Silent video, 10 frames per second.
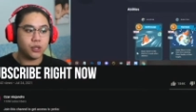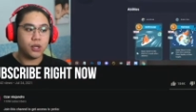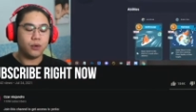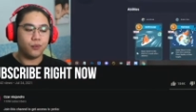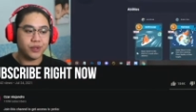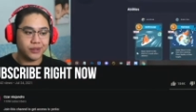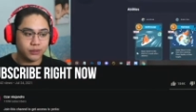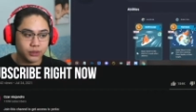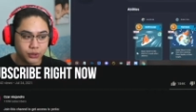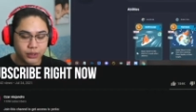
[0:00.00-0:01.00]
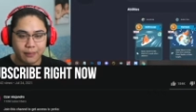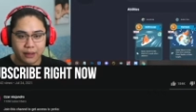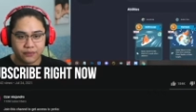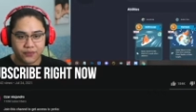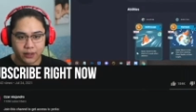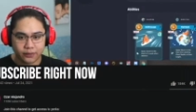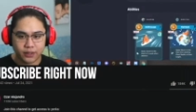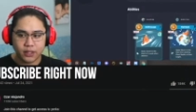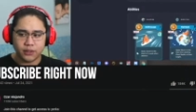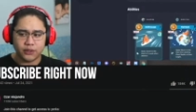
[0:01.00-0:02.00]
with good amount of health.
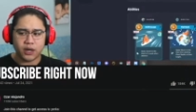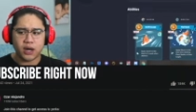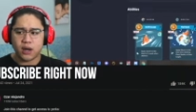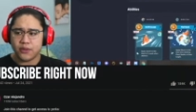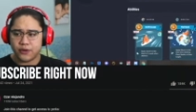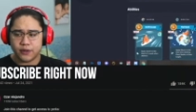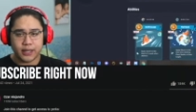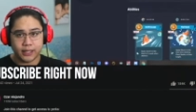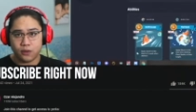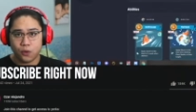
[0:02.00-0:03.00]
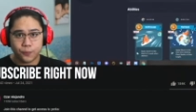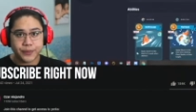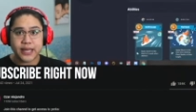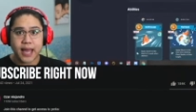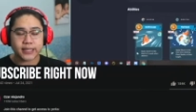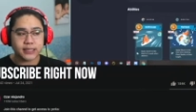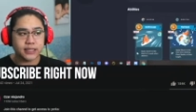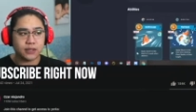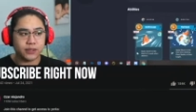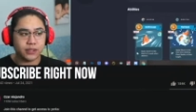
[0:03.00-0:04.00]
There are other like OP Axies
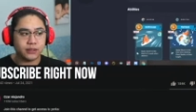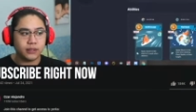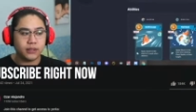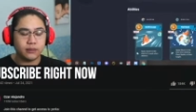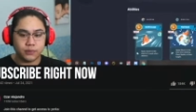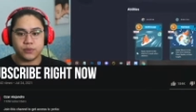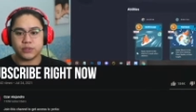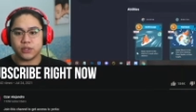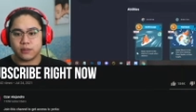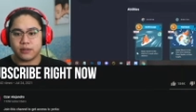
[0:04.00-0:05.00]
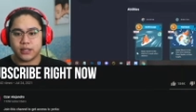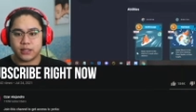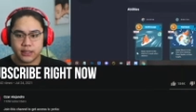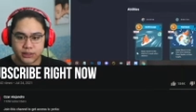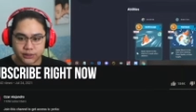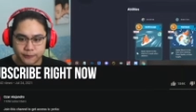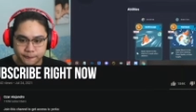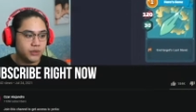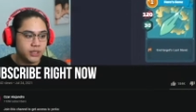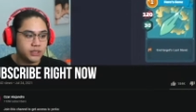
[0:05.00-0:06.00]
out there, but we'll talk about that later.
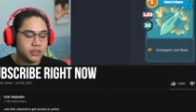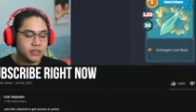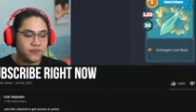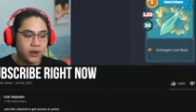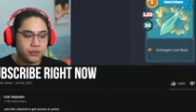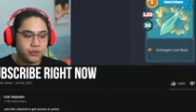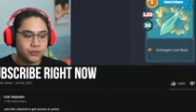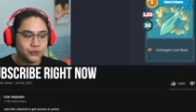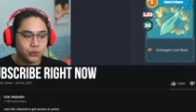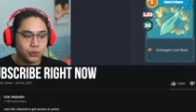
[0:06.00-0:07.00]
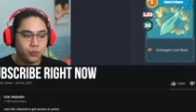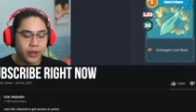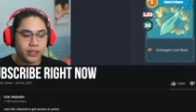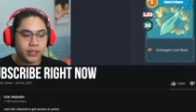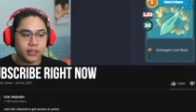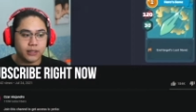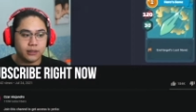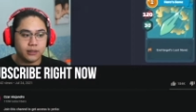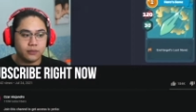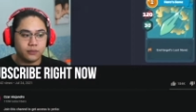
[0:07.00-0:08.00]
This is very useful
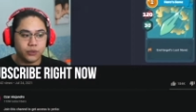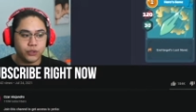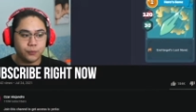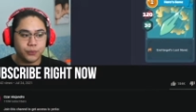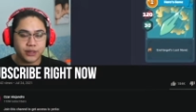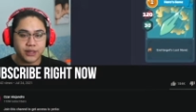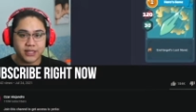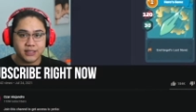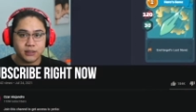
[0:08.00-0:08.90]
when you put this,